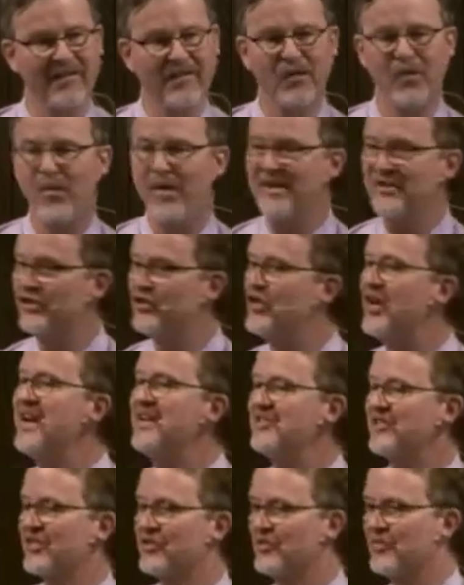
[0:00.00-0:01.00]
When
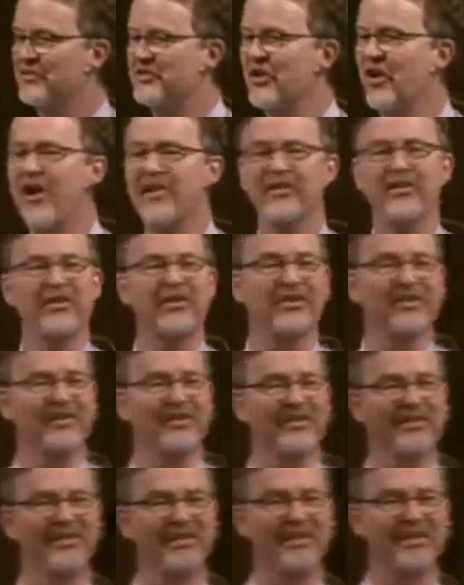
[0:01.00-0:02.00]
Jesus was on
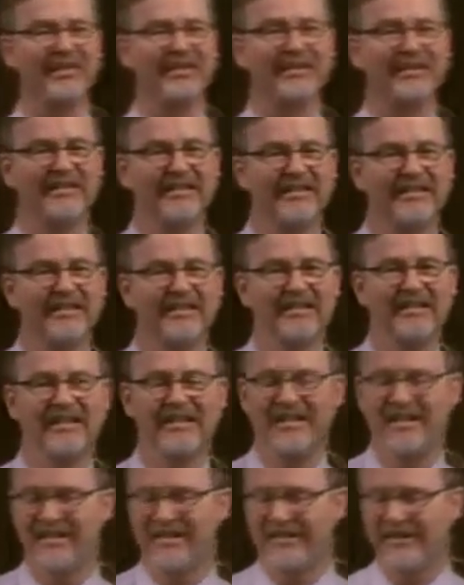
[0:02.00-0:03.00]
earth,
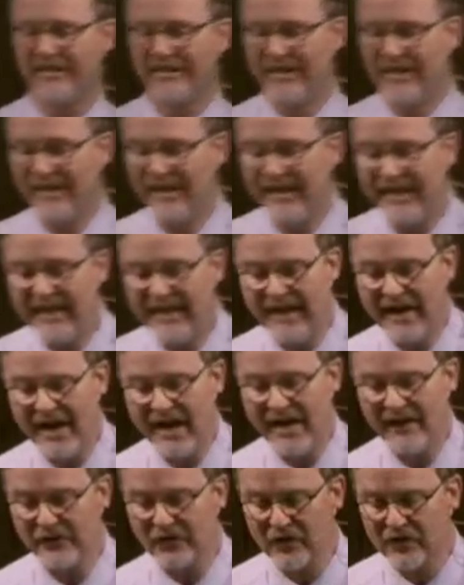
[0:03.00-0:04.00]
did he
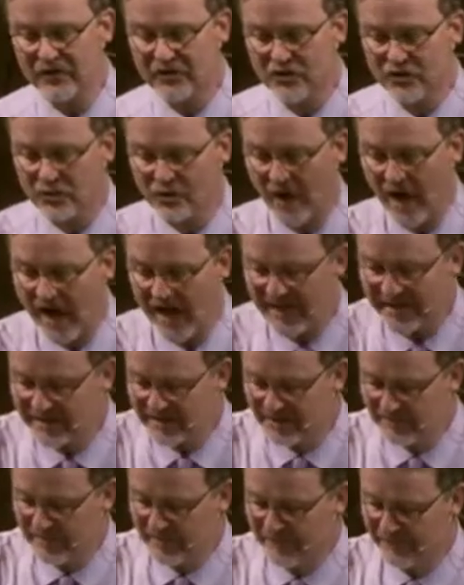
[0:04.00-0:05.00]
ever try
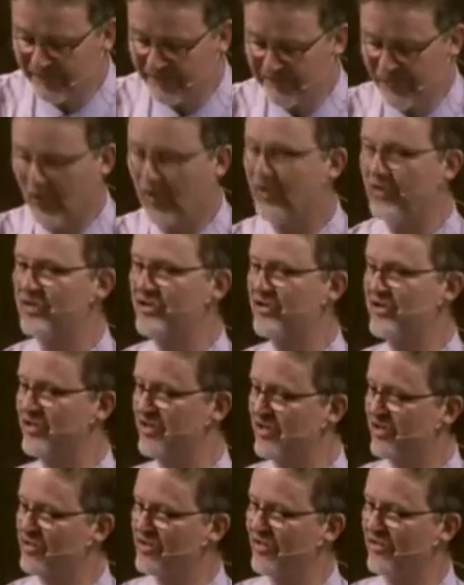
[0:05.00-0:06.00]
to be
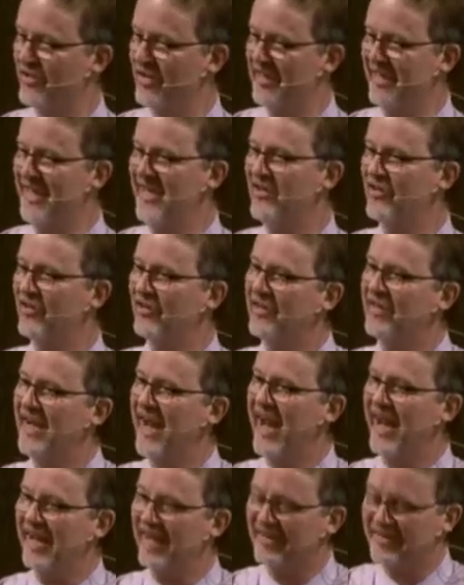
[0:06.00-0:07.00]
first so that he could
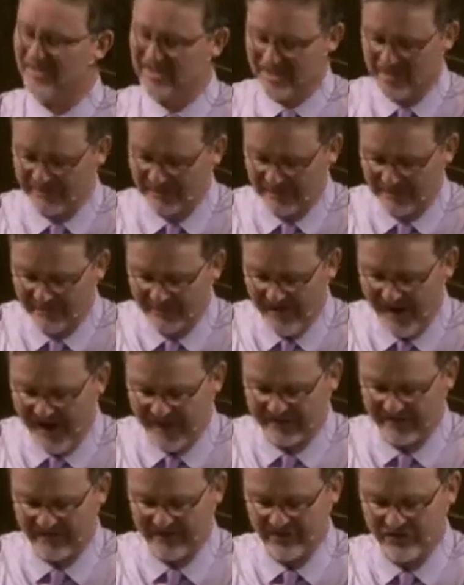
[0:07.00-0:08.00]
gain some
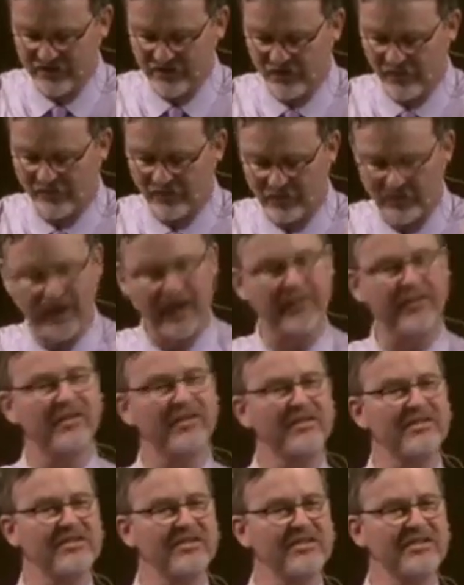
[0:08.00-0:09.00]
advantage over
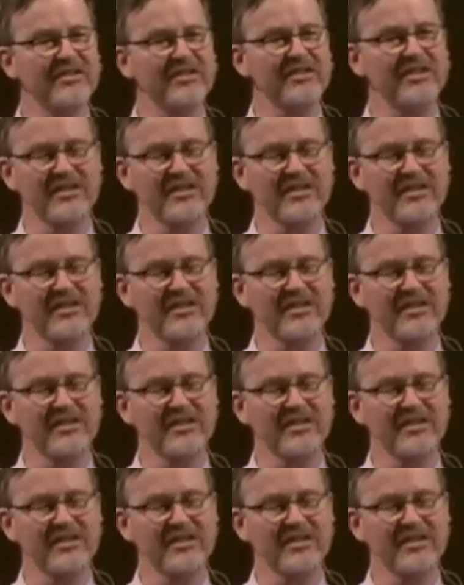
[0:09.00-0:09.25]
others?